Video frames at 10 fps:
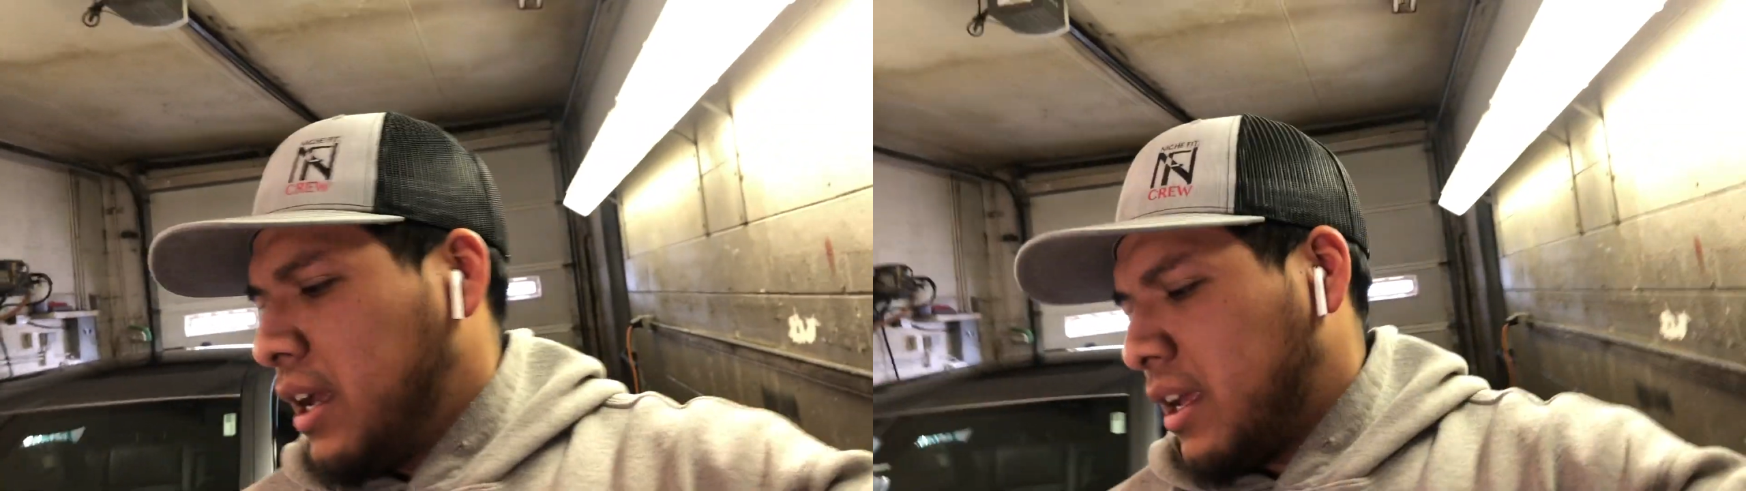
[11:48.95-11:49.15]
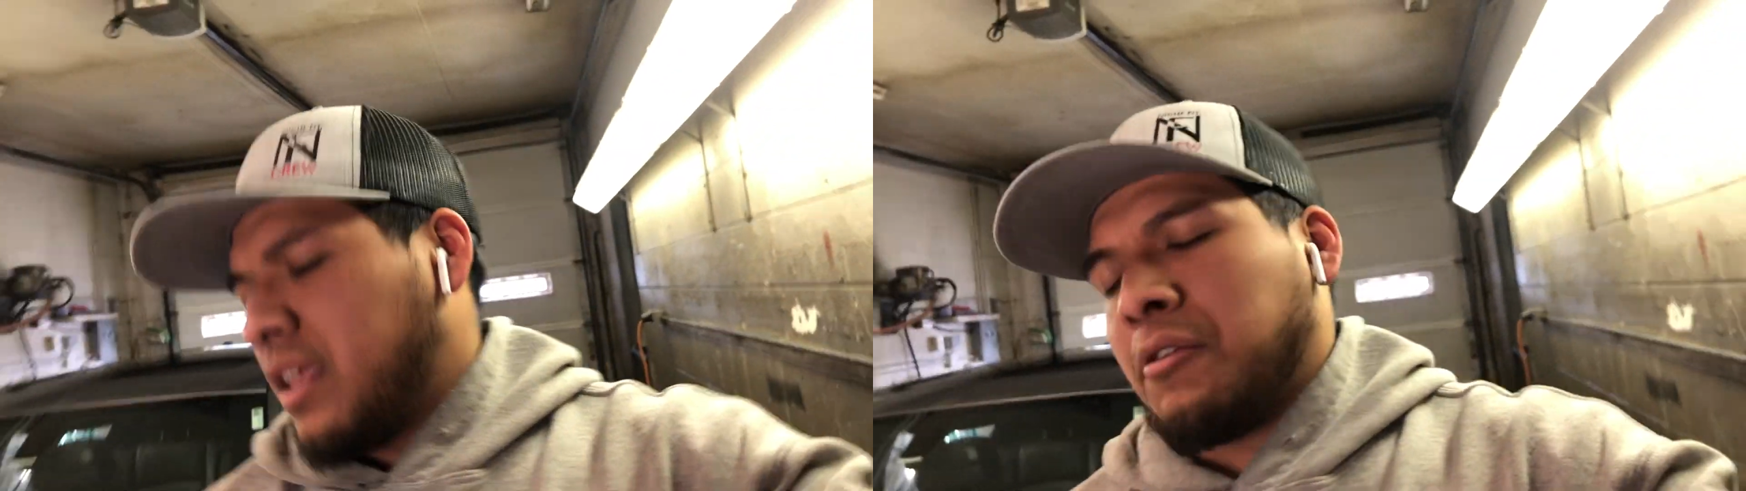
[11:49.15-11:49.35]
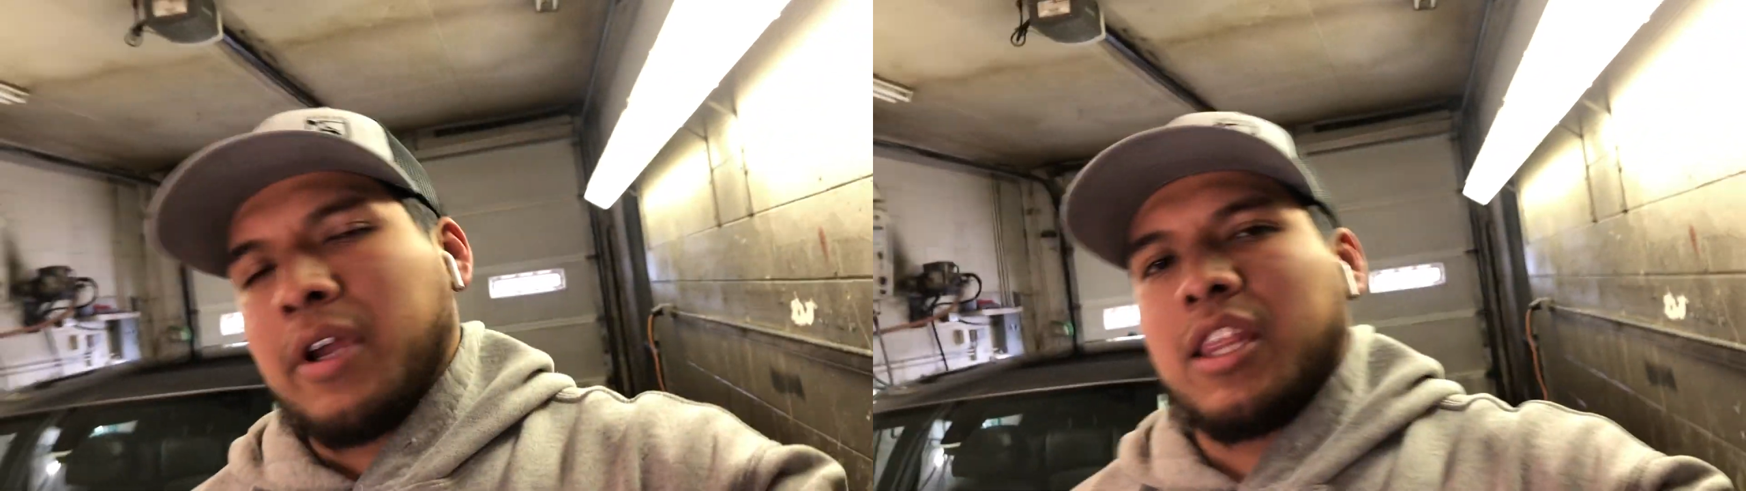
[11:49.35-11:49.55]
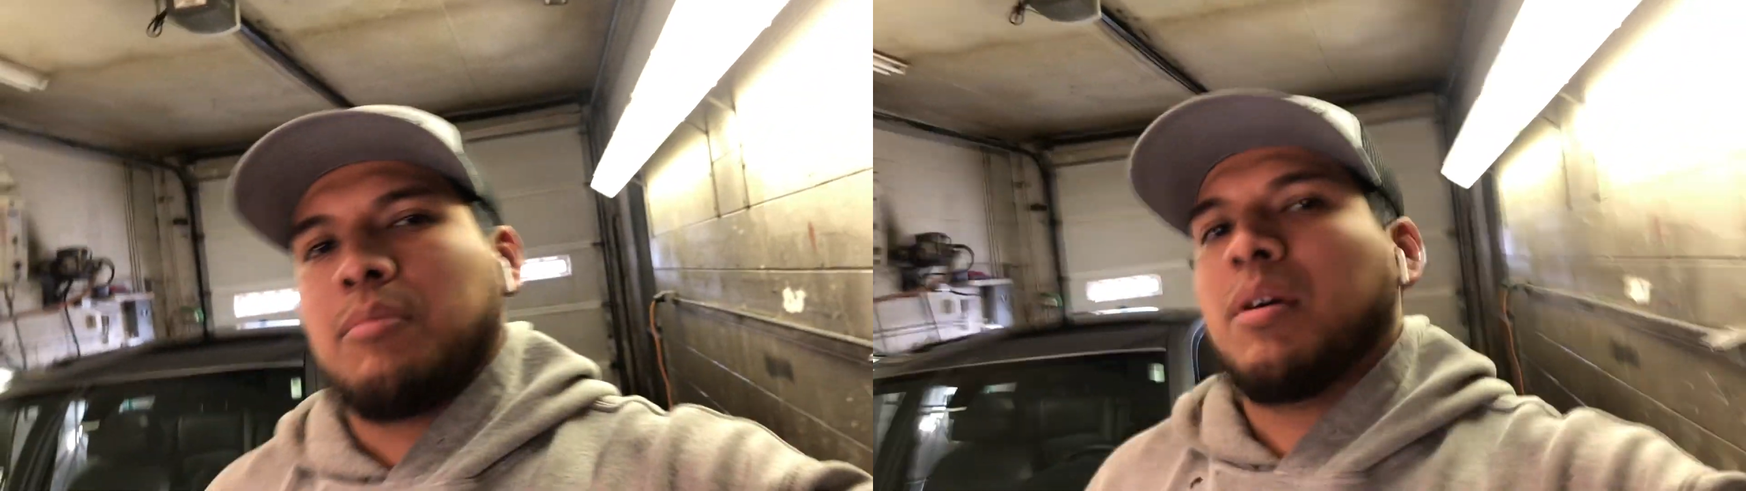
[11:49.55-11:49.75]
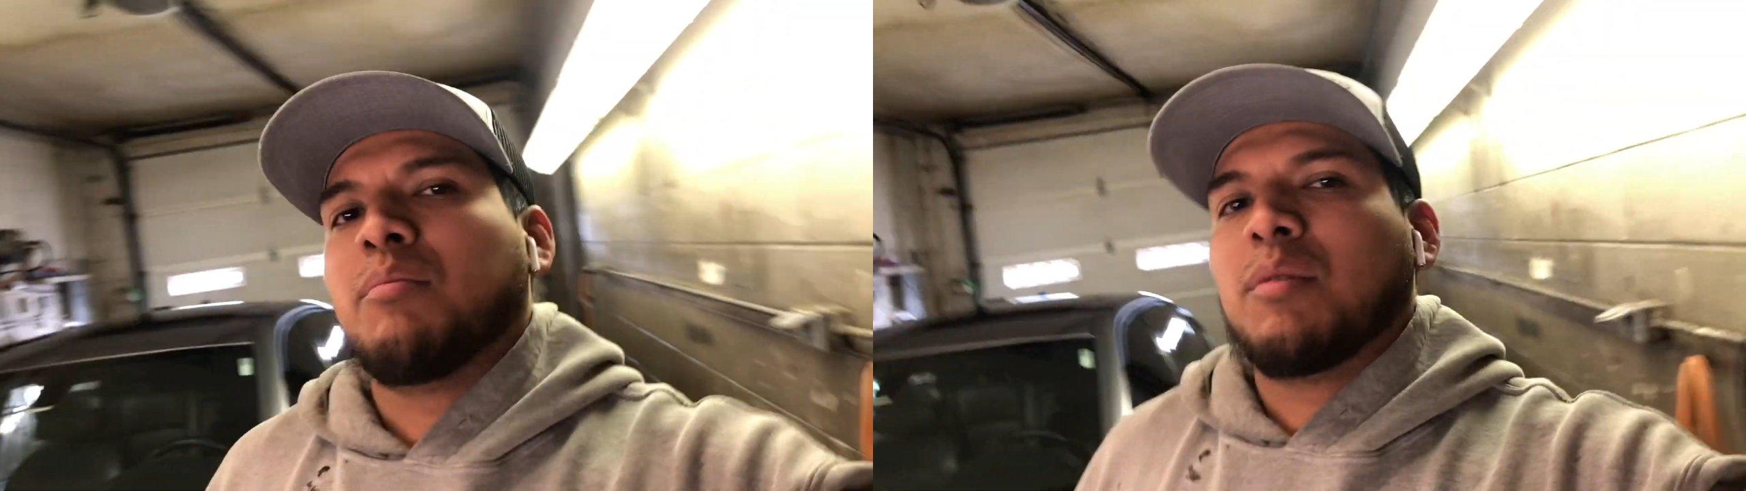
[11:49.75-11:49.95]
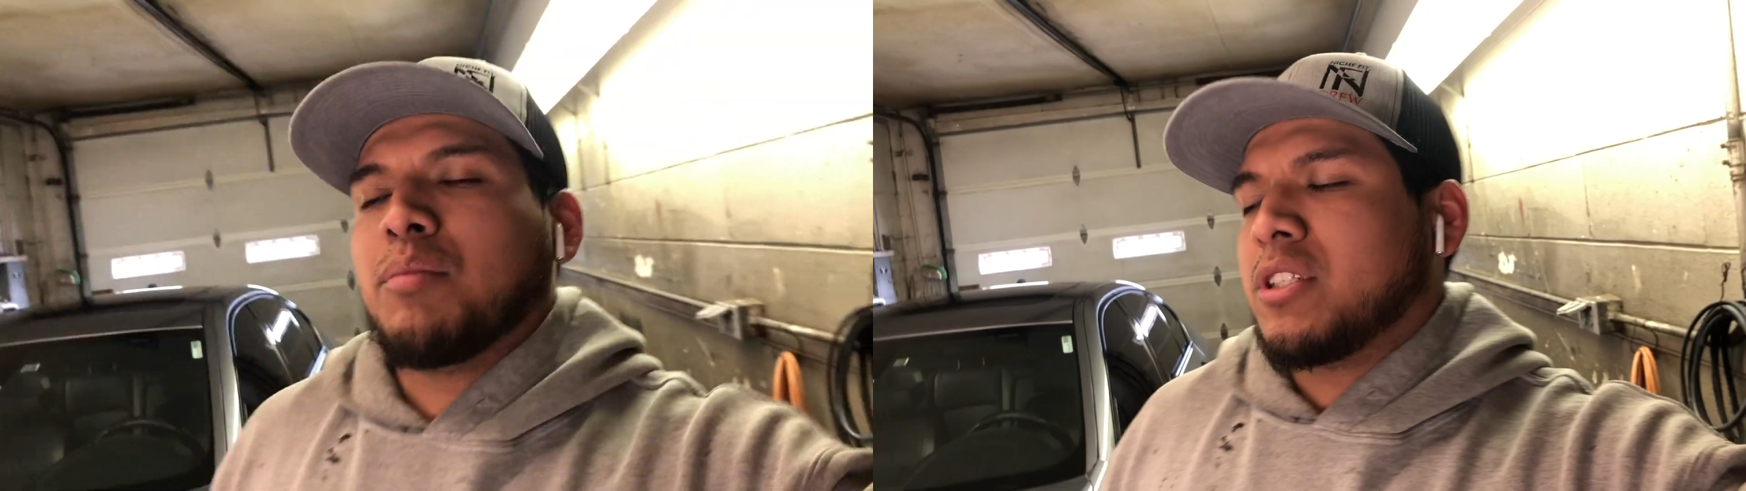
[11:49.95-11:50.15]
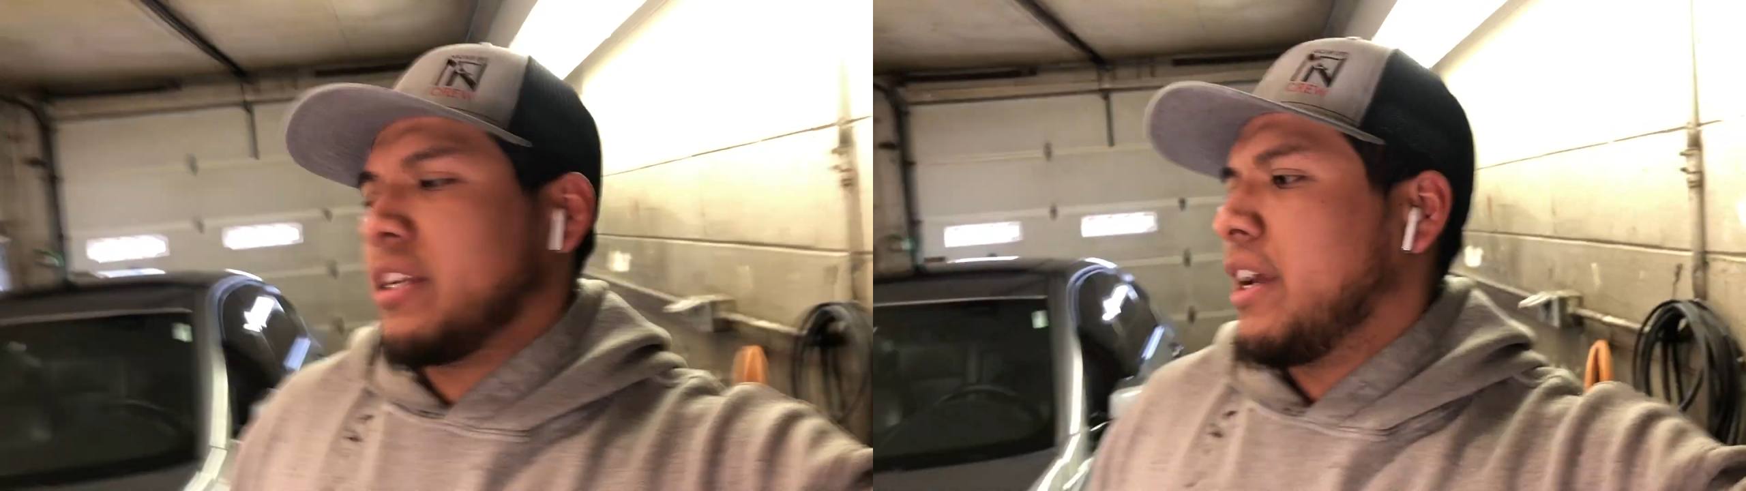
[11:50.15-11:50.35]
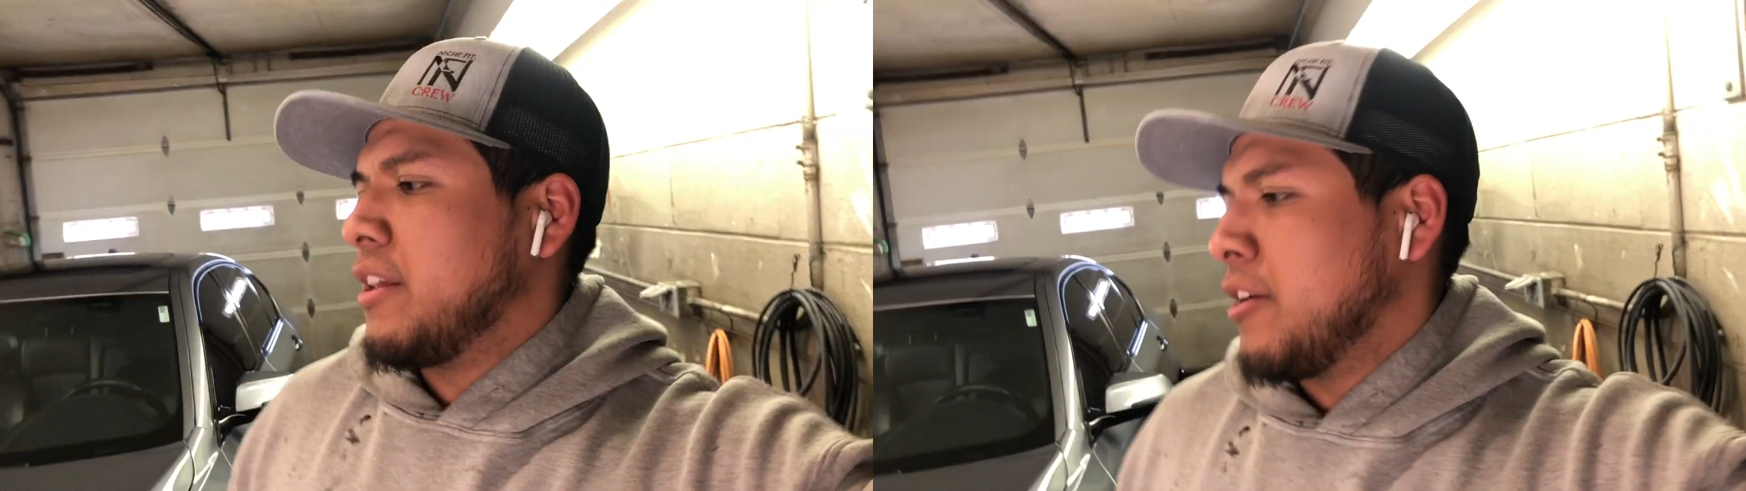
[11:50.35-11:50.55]
And then we'll get the bumper put
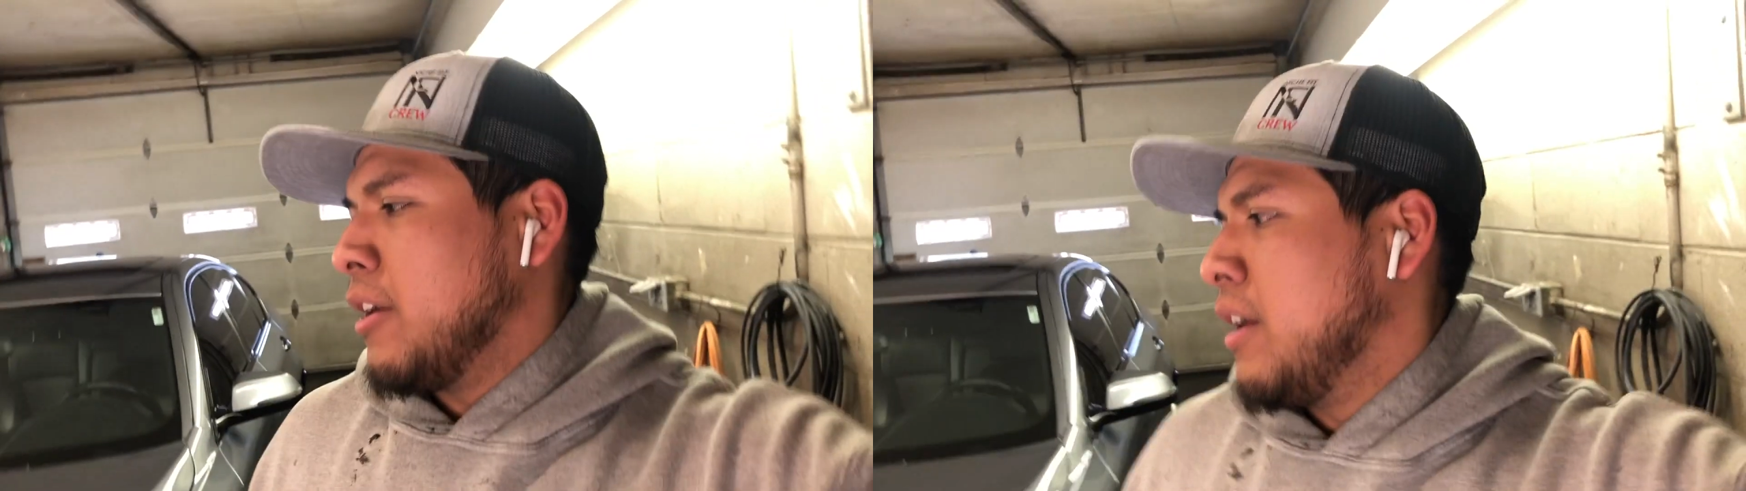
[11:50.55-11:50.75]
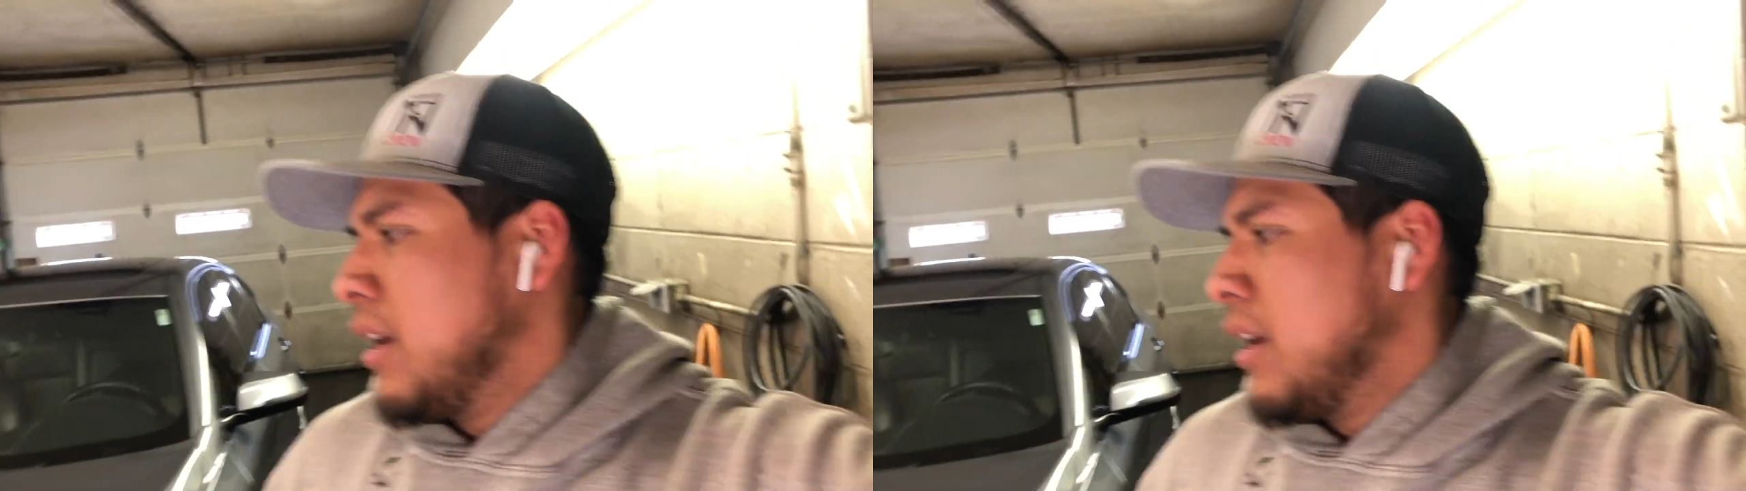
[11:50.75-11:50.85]
together.